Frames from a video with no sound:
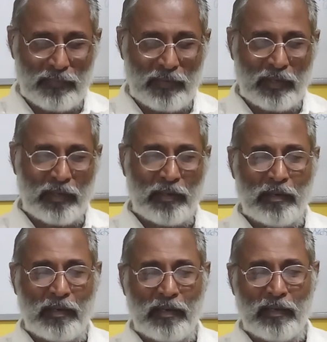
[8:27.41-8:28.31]

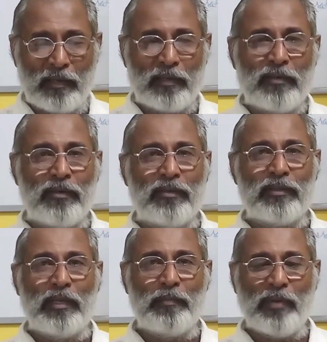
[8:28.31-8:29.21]
you know,
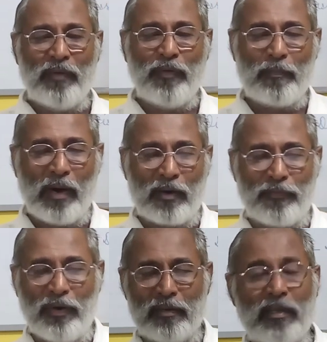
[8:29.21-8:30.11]
the benefic part
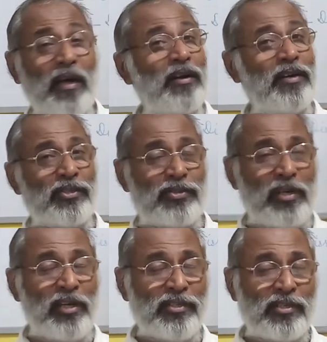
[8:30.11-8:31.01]
of it. They are
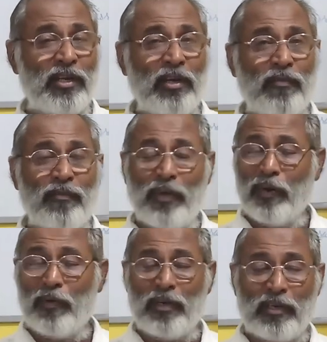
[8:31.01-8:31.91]
industrialists,
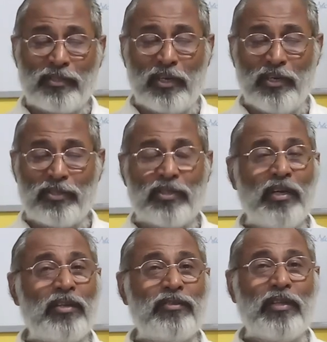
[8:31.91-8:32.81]
very good industrialists.
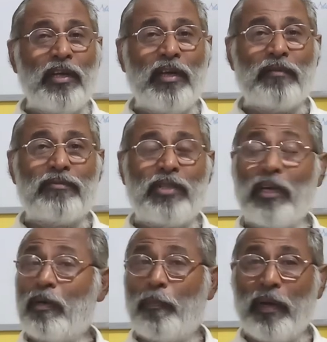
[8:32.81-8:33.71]
They
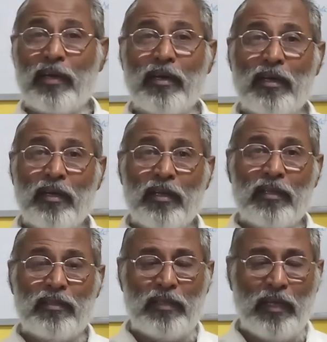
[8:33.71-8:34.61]
think big,
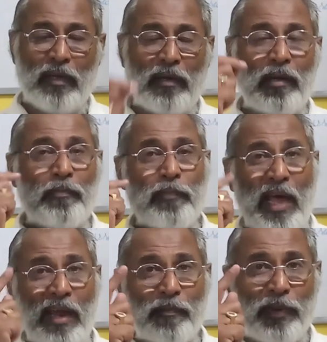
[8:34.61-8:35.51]
they
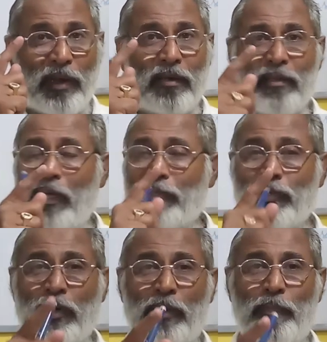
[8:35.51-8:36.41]
plan big, they
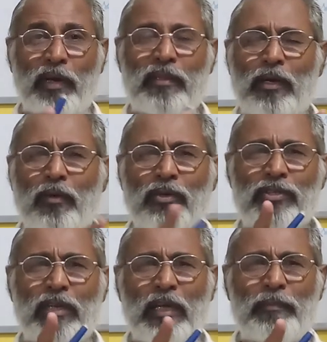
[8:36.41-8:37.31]
execute big, they
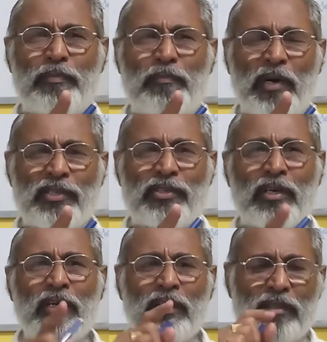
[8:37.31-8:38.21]
don't sleep much.
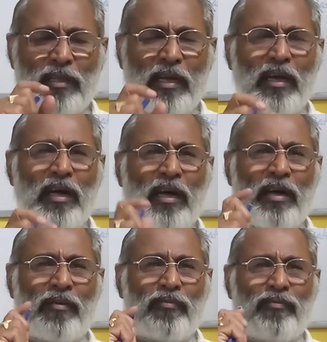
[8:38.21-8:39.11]
They
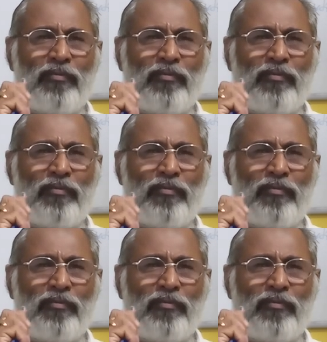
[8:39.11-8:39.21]
are